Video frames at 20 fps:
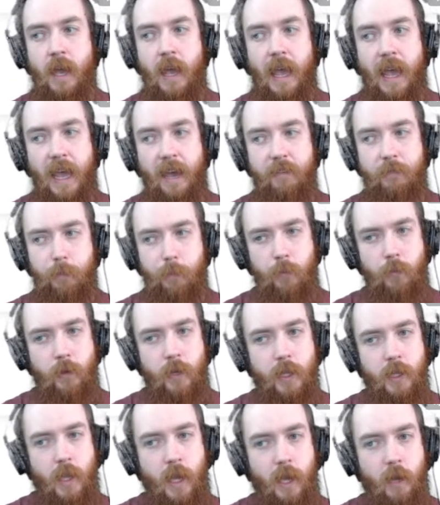
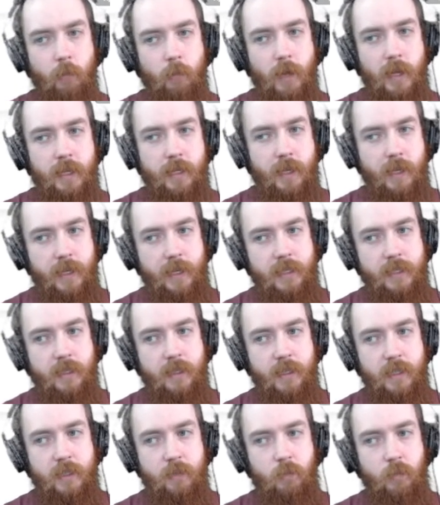half-point rate hikes
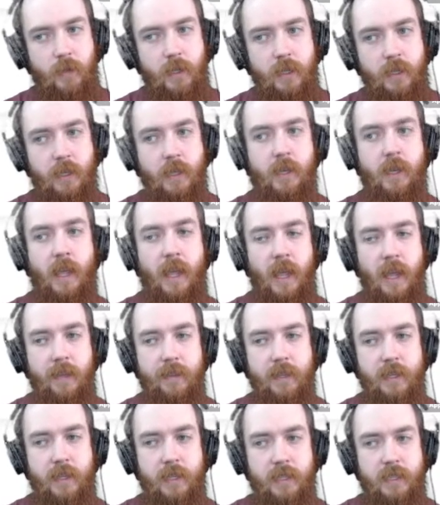this week,
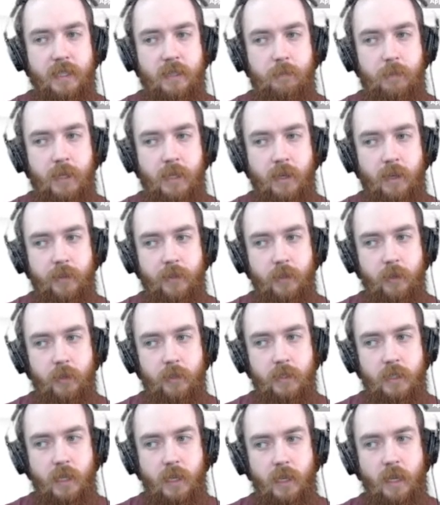and the ECB on
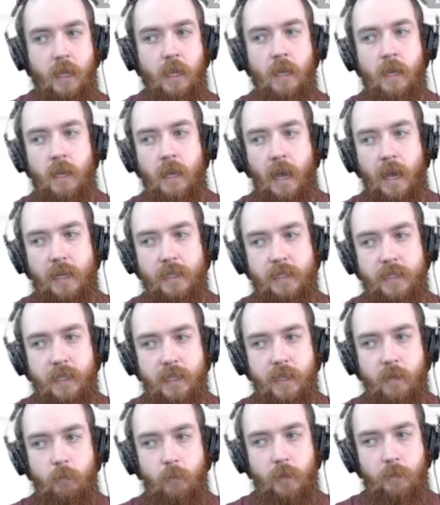Thursday,
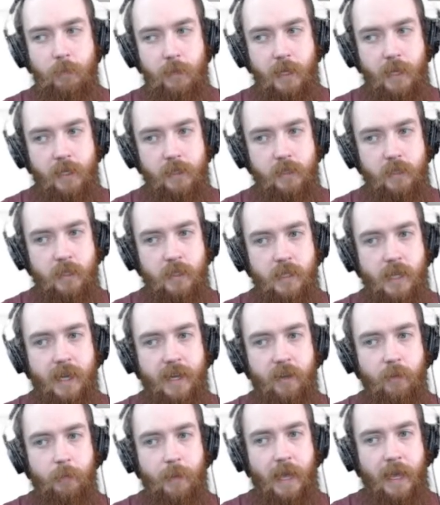sticking with plans to
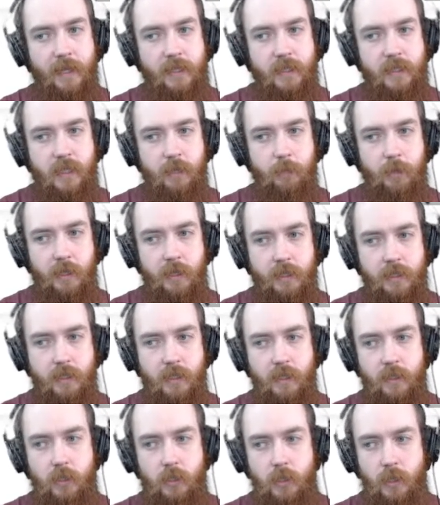dial back stimulus
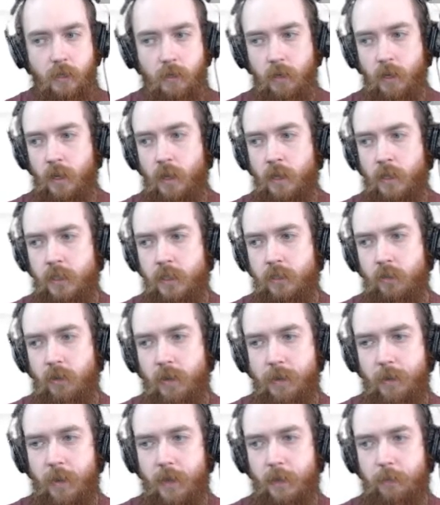this year.
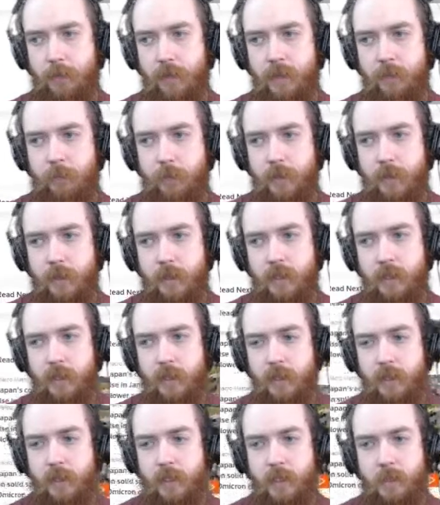So I believe with the
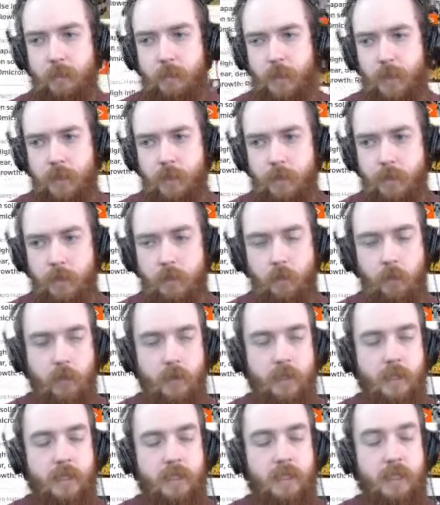
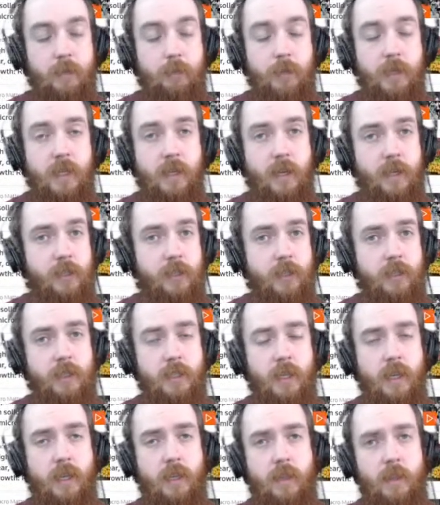ECB, I should
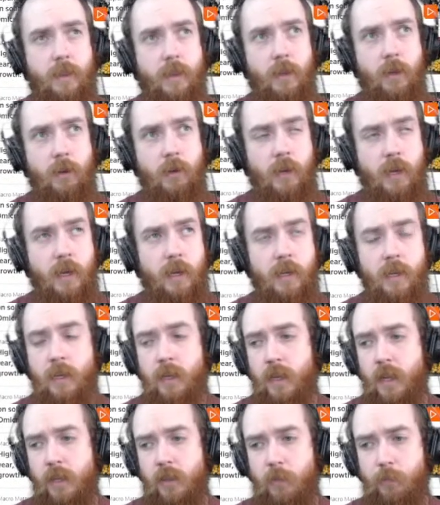say, they're
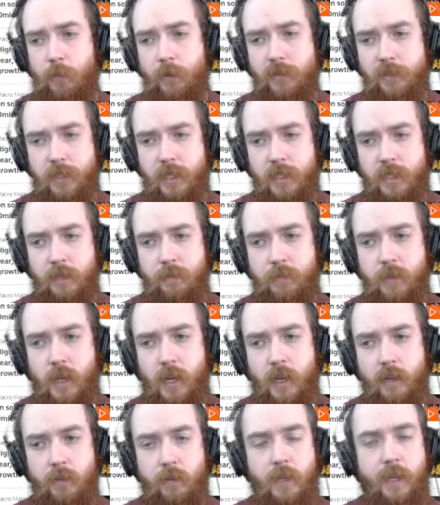in the process of
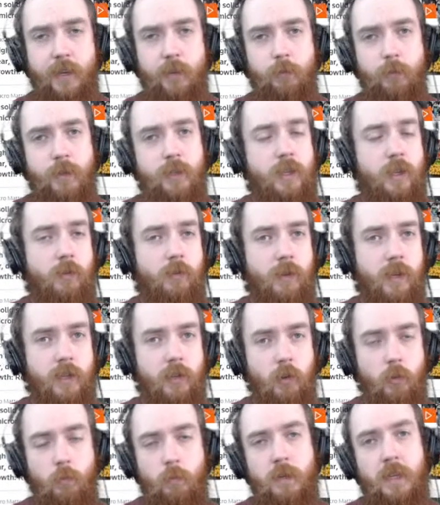not like renewing
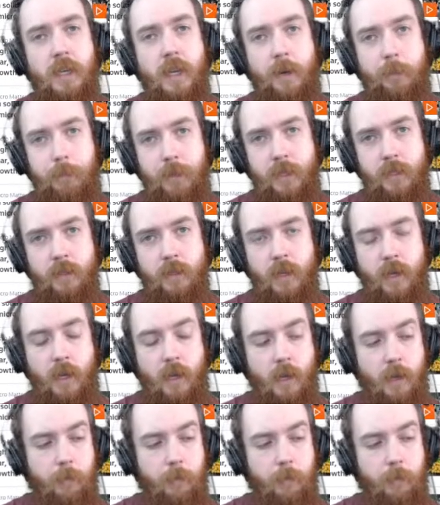or re-upping